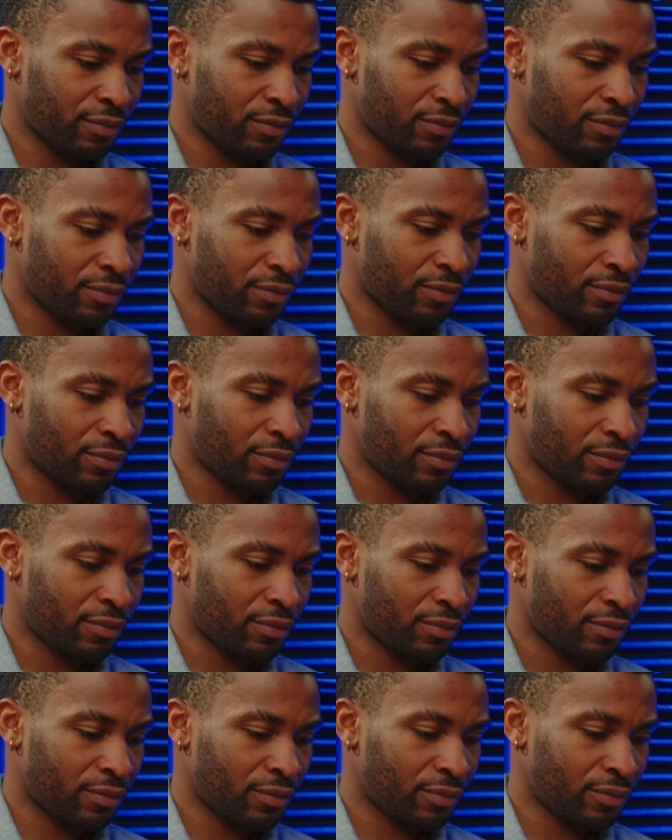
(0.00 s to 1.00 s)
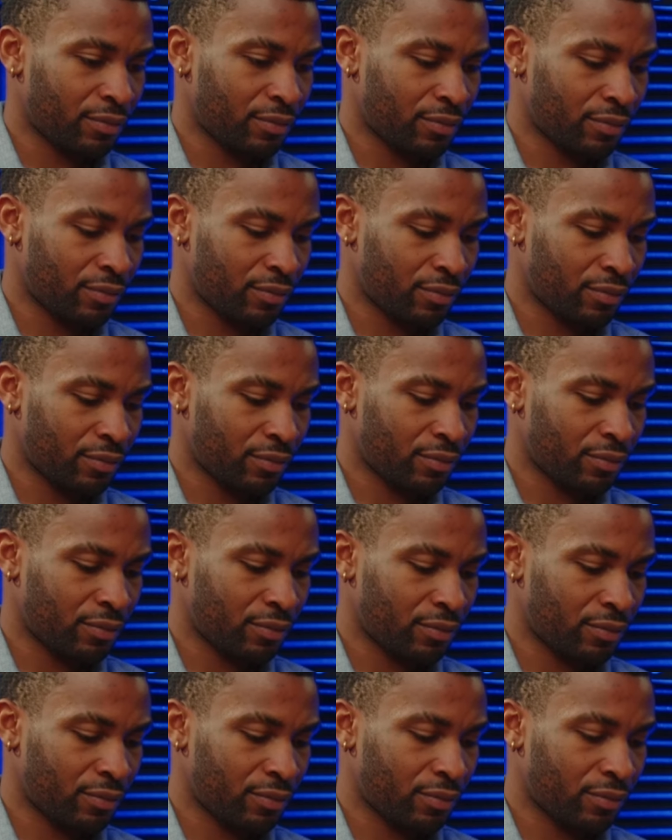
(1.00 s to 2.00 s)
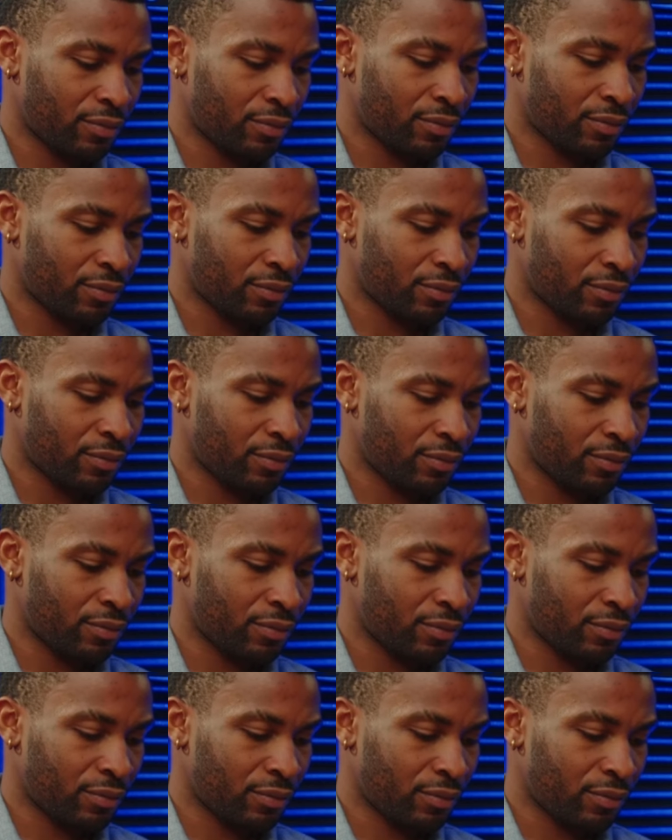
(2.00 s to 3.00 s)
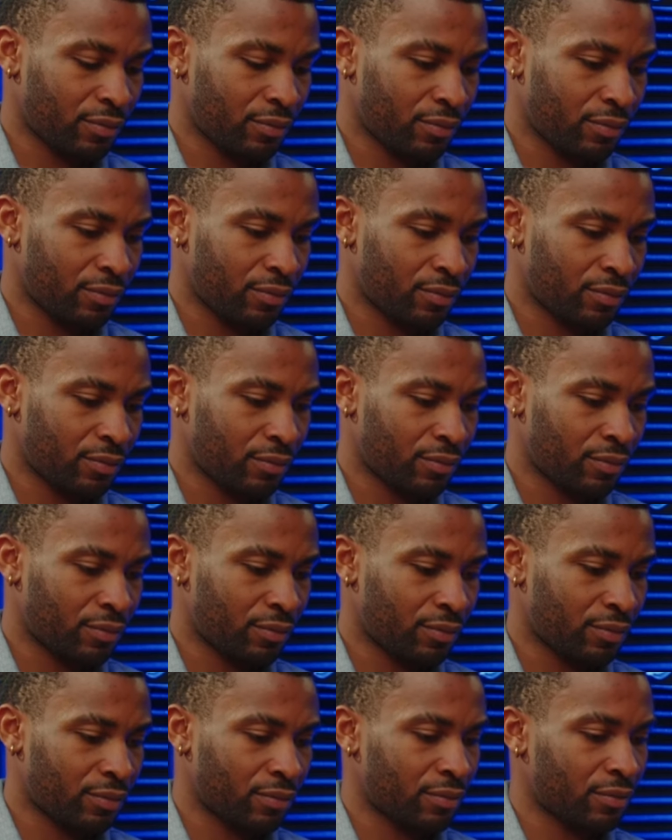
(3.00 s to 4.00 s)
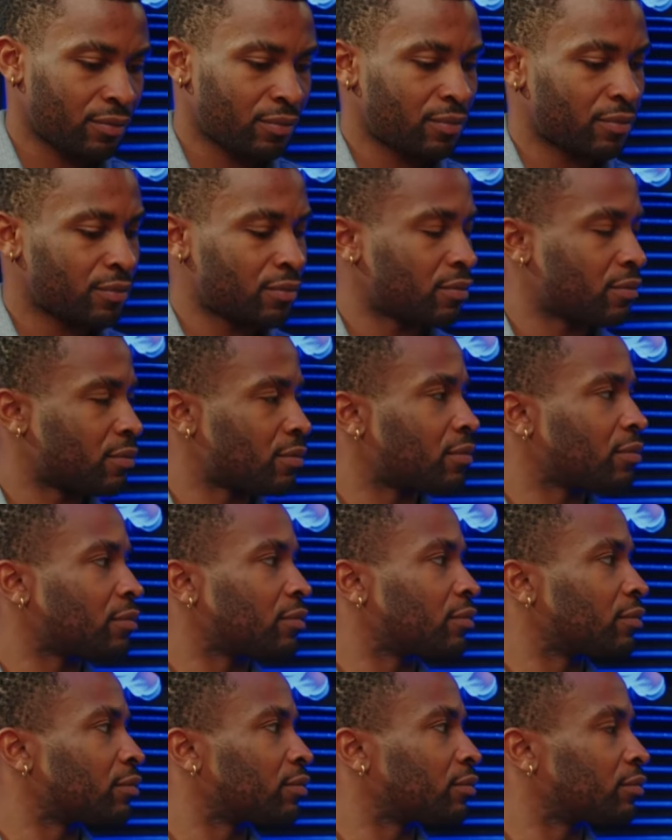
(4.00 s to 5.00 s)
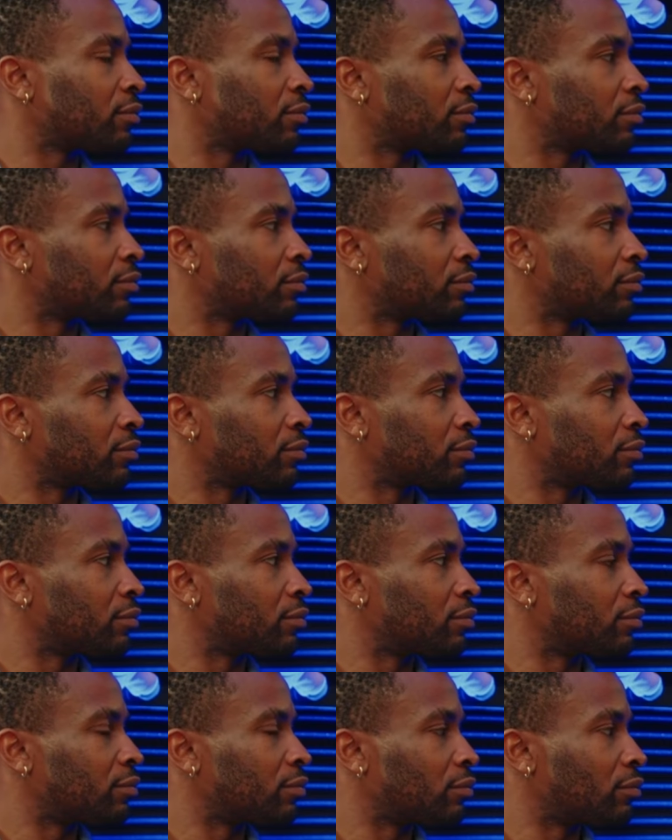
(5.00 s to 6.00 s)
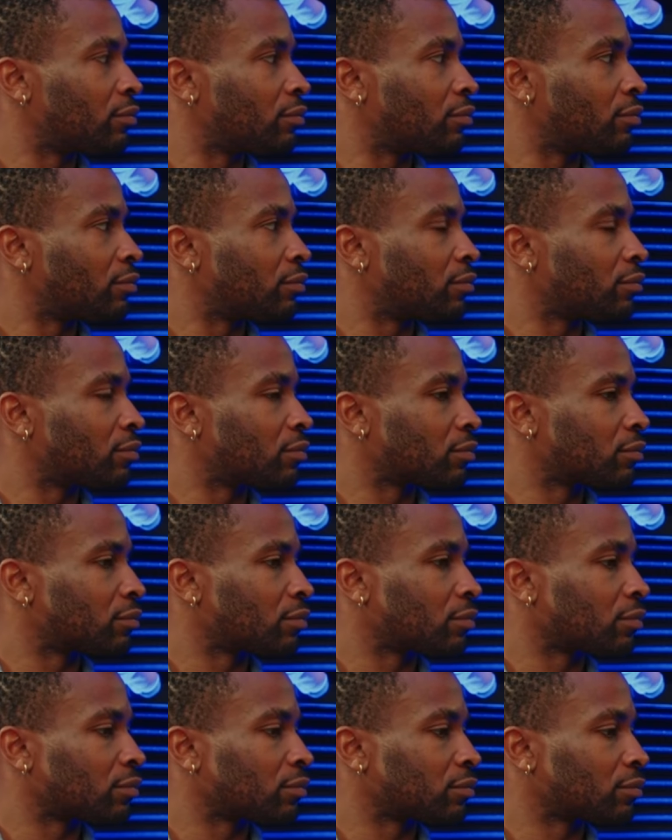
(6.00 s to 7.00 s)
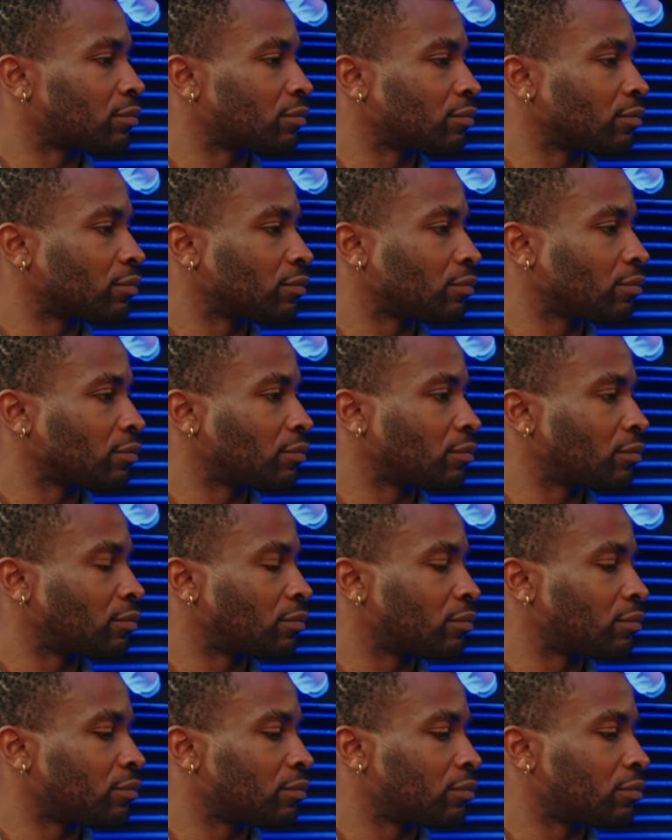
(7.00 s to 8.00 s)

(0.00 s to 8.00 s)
This person isn't speaking.